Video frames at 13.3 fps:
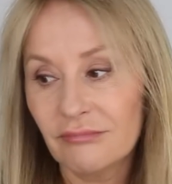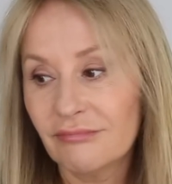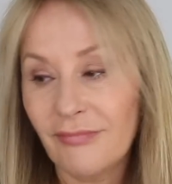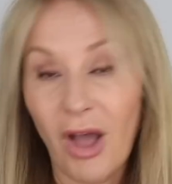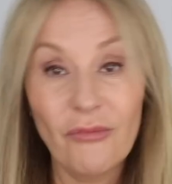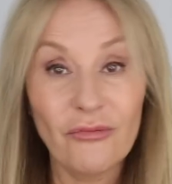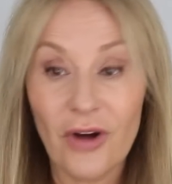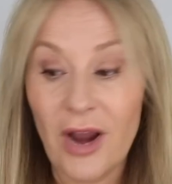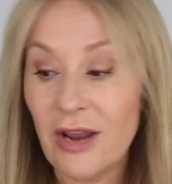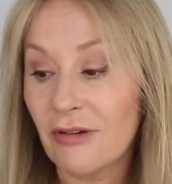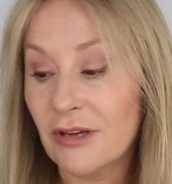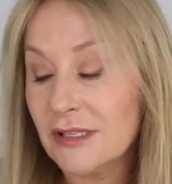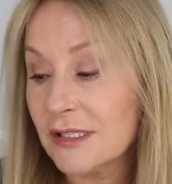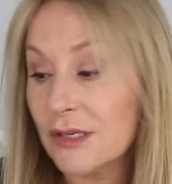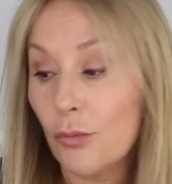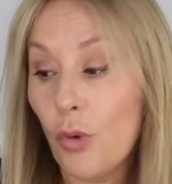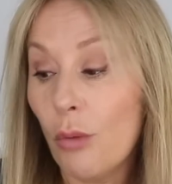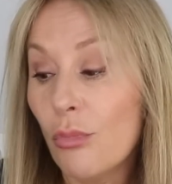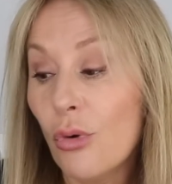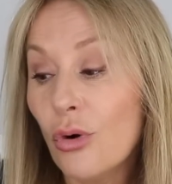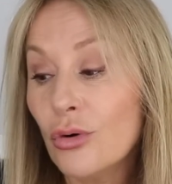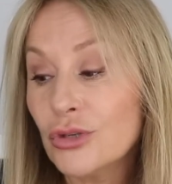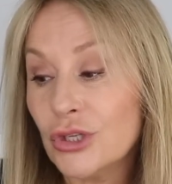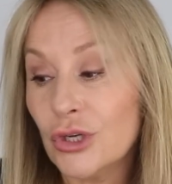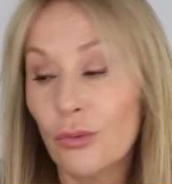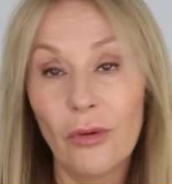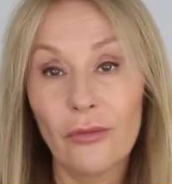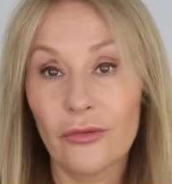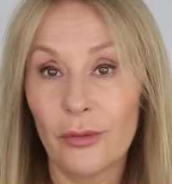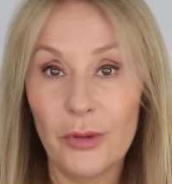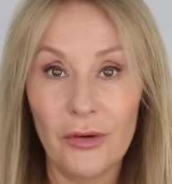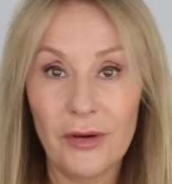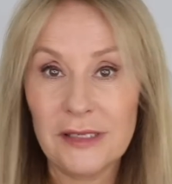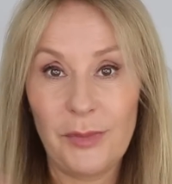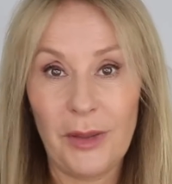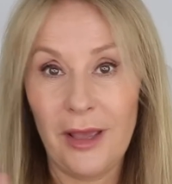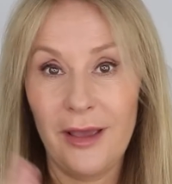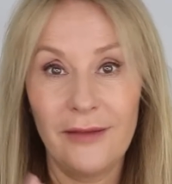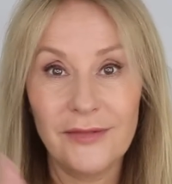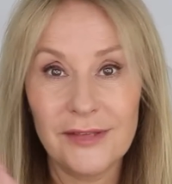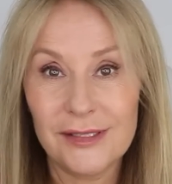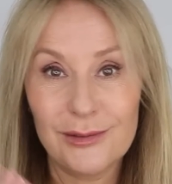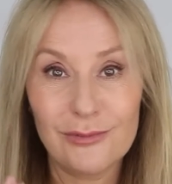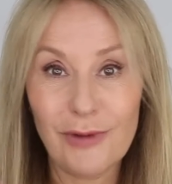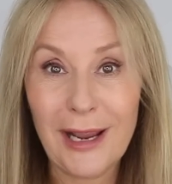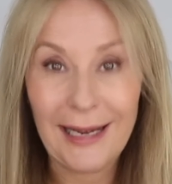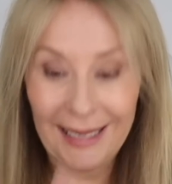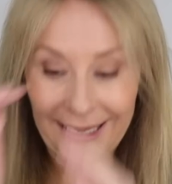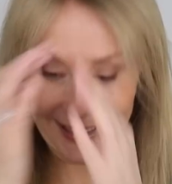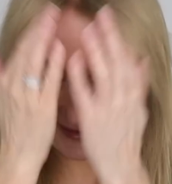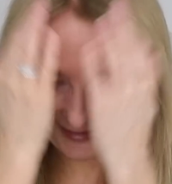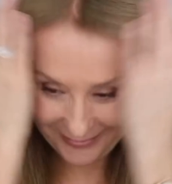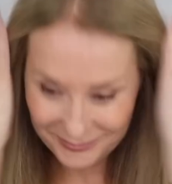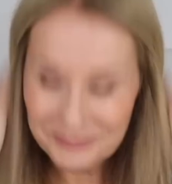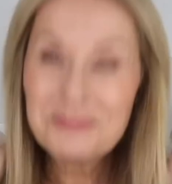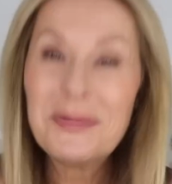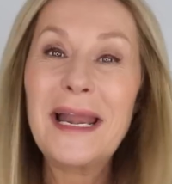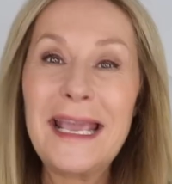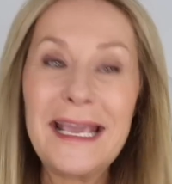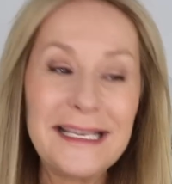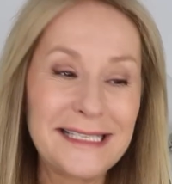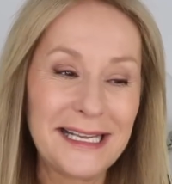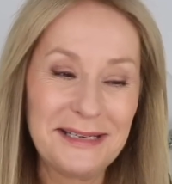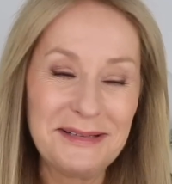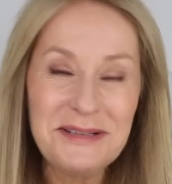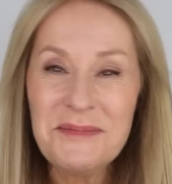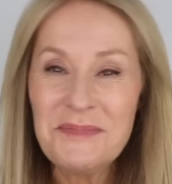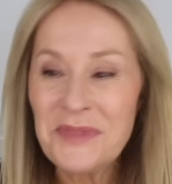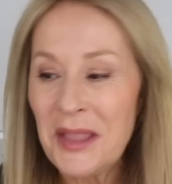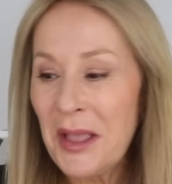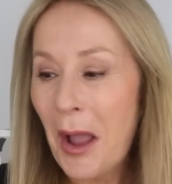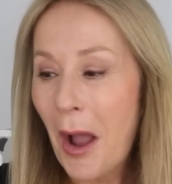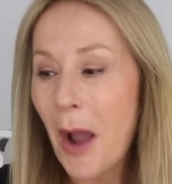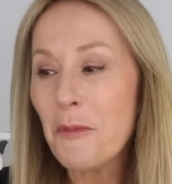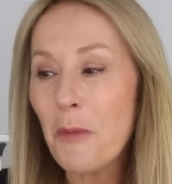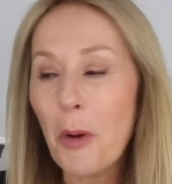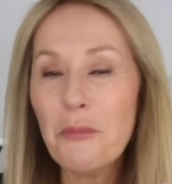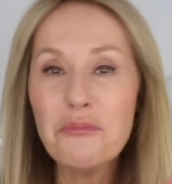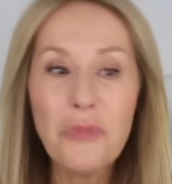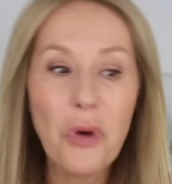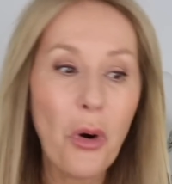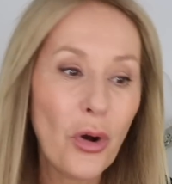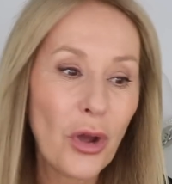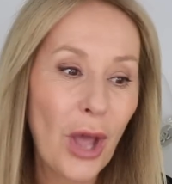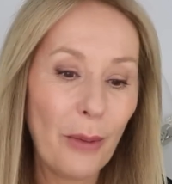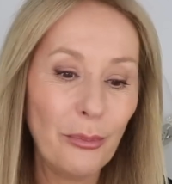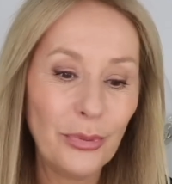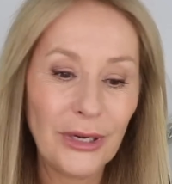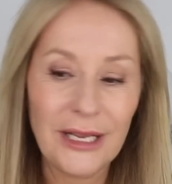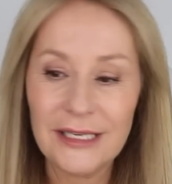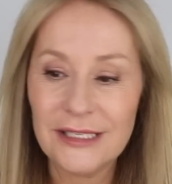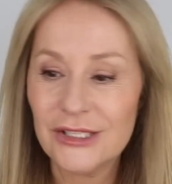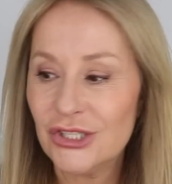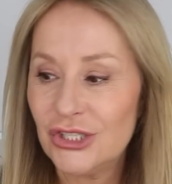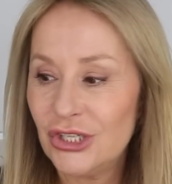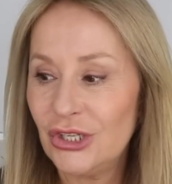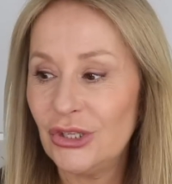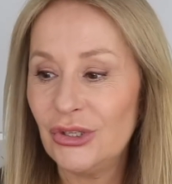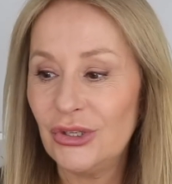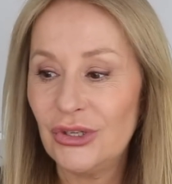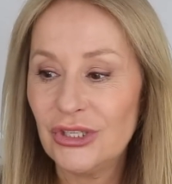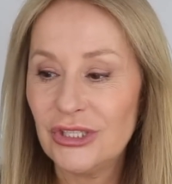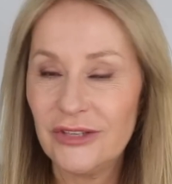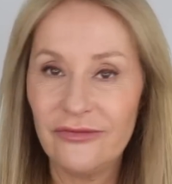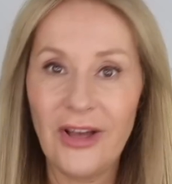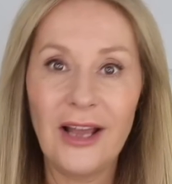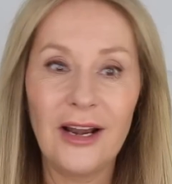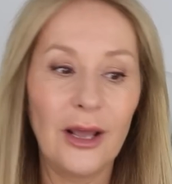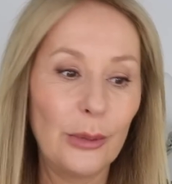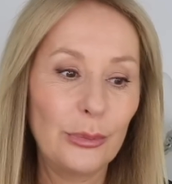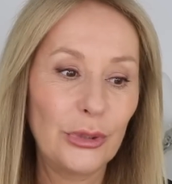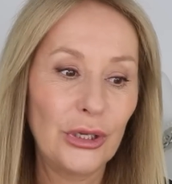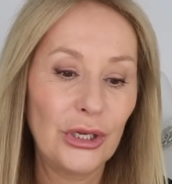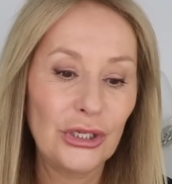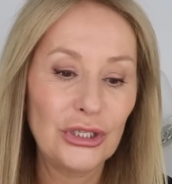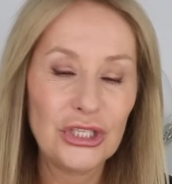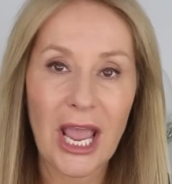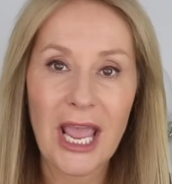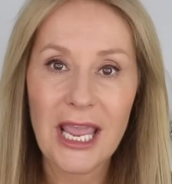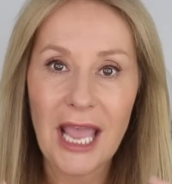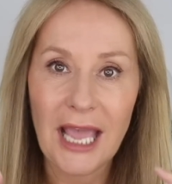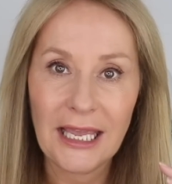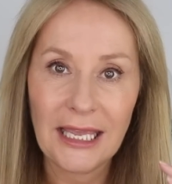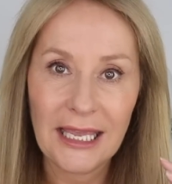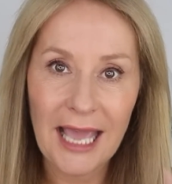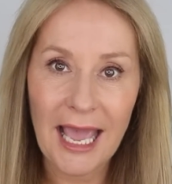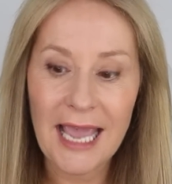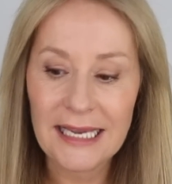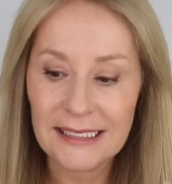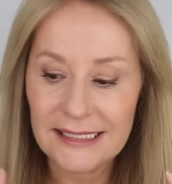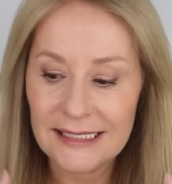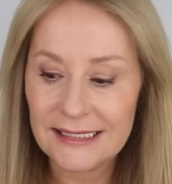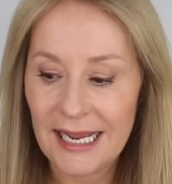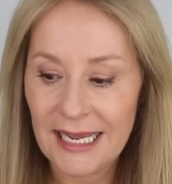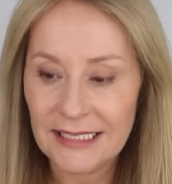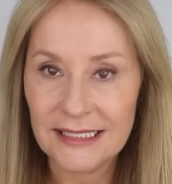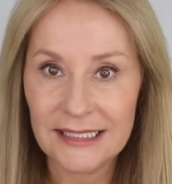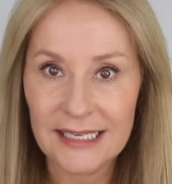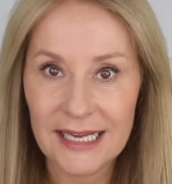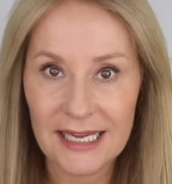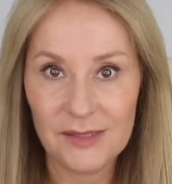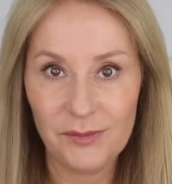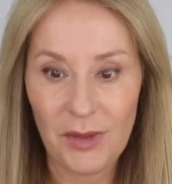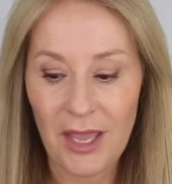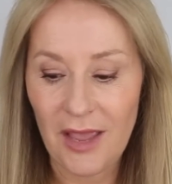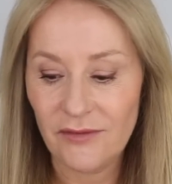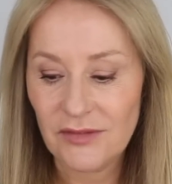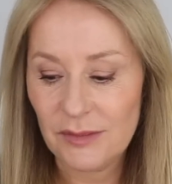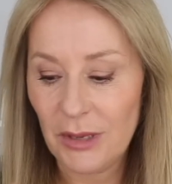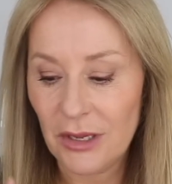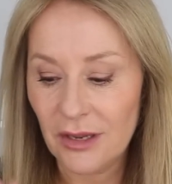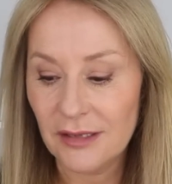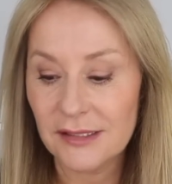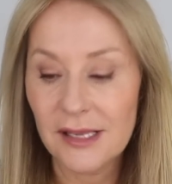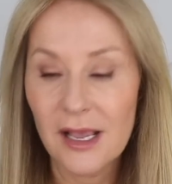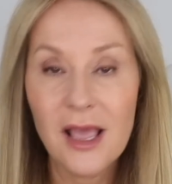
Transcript: unfragranced. What more do you want from your SPFs? Really, please. I want more companies to develop J&K standard SPFs, because